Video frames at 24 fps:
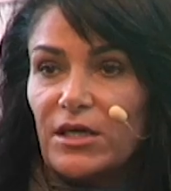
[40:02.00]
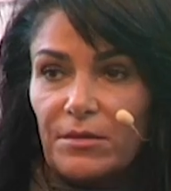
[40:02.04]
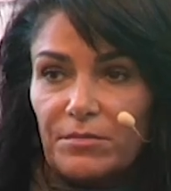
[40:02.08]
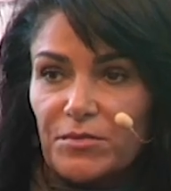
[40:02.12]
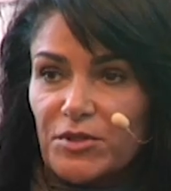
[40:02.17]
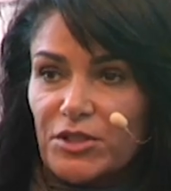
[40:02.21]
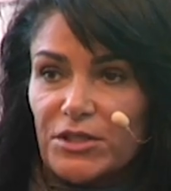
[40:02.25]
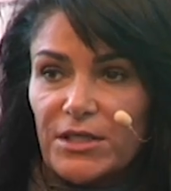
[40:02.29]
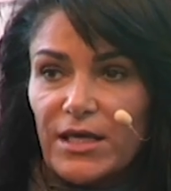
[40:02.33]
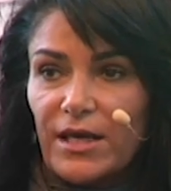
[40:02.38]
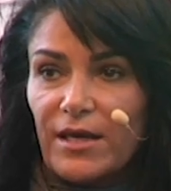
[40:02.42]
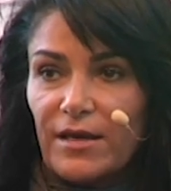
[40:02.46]
up
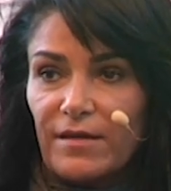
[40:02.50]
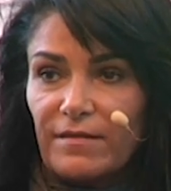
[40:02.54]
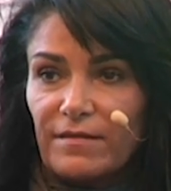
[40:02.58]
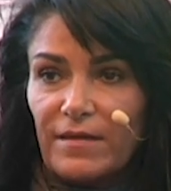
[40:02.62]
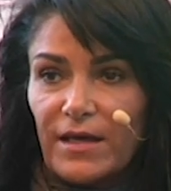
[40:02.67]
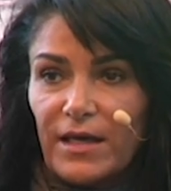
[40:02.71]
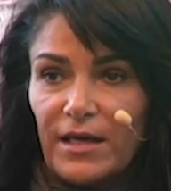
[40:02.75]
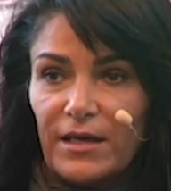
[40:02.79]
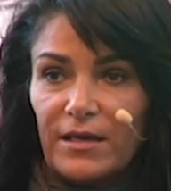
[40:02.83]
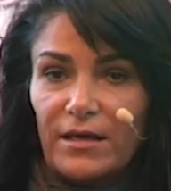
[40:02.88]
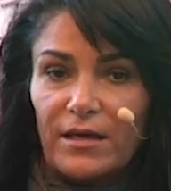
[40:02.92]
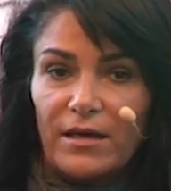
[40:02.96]
saying
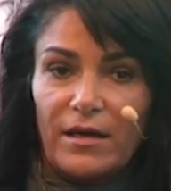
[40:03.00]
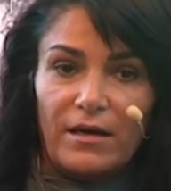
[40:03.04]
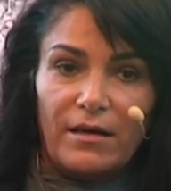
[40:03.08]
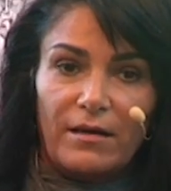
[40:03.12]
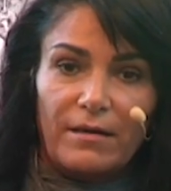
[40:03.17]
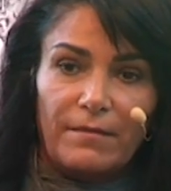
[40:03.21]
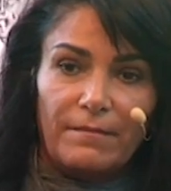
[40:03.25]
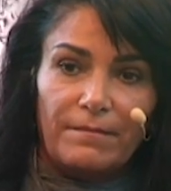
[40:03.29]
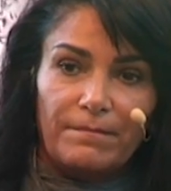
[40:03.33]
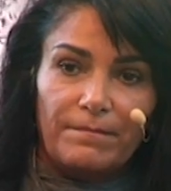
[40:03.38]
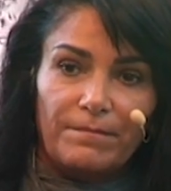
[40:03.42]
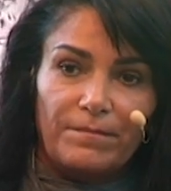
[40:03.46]
that,
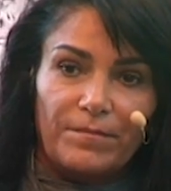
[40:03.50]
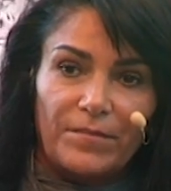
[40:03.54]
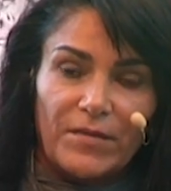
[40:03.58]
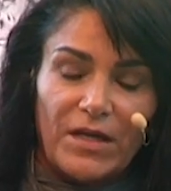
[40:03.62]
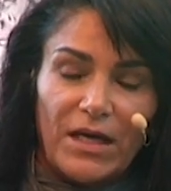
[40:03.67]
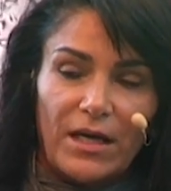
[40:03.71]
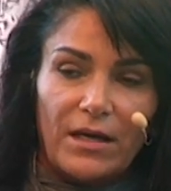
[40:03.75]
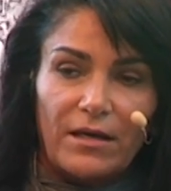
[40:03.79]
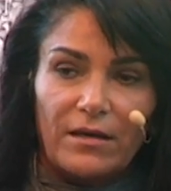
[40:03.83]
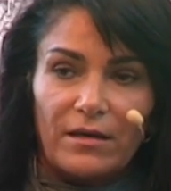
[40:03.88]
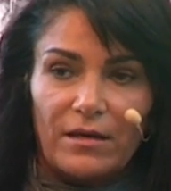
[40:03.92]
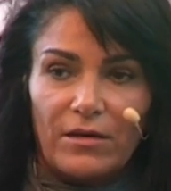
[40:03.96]

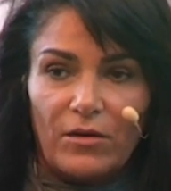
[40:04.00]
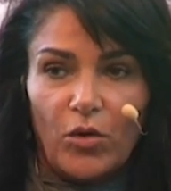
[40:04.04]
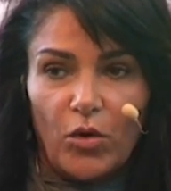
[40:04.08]
yeah,